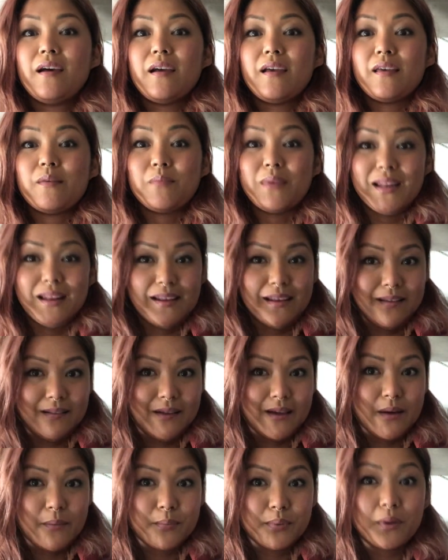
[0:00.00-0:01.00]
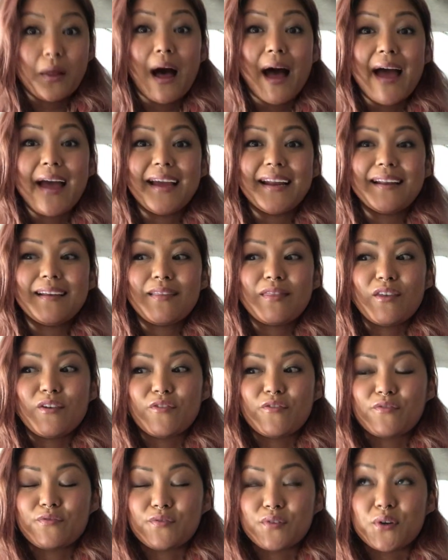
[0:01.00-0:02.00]
Immediately applied the
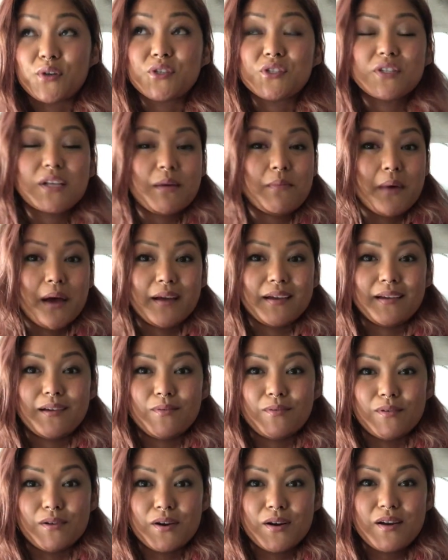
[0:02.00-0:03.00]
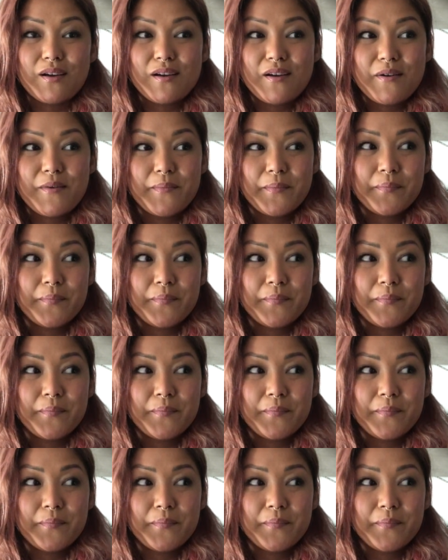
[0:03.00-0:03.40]
first day back at work.